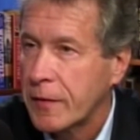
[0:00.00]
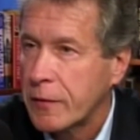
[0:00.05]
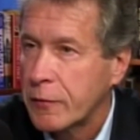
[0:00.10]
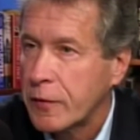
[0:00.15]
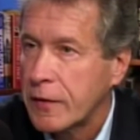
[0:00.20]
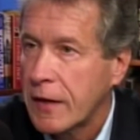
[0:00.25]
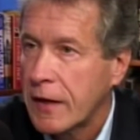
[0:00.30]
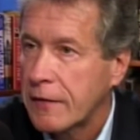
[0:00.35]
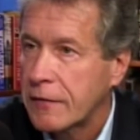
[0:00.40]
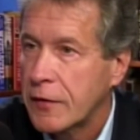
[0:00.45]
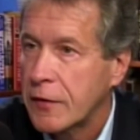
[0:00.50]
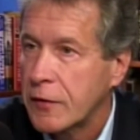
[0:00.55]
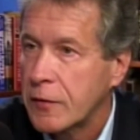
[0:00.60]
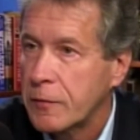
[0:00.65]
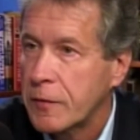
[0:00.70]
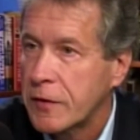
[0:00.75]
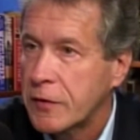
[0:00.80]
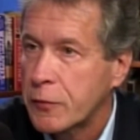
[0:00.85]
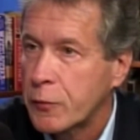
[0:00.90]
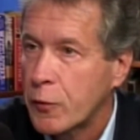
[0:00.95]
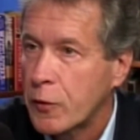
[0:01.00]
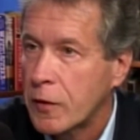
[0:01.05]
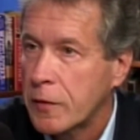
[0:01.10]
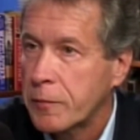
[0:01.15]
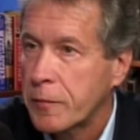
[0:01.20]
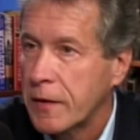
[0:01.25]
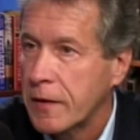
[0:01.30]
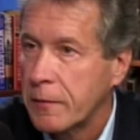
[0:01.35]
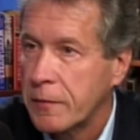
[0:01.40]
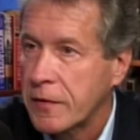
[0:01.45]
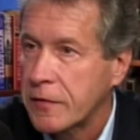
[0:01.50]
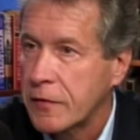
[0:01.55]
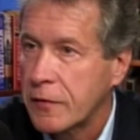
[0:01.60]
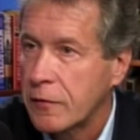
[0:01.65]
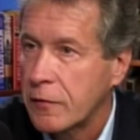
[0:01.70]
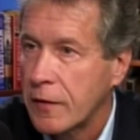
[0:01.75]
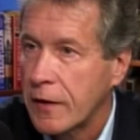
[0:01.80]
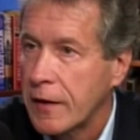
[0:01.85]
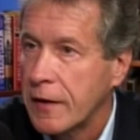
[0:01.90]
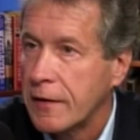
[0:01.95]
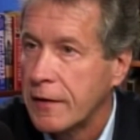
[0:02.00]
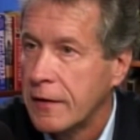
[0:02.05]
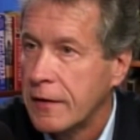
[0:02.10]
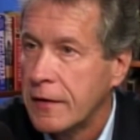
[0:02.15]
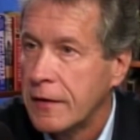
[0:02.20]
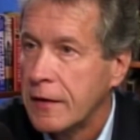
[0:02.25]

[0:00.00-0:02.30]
I wouldn't have to do much work, but I mustn't write